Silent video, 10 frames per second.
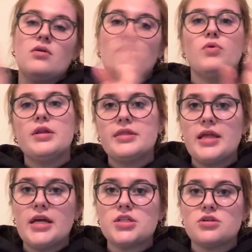One
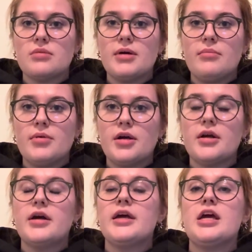thing to remember,
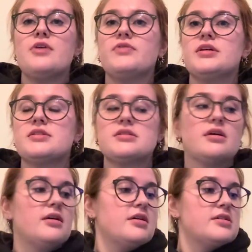if it's
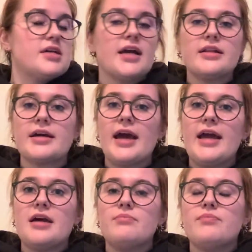cyclic
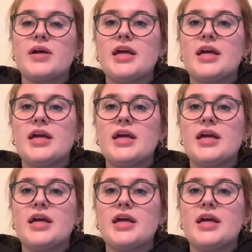AMP,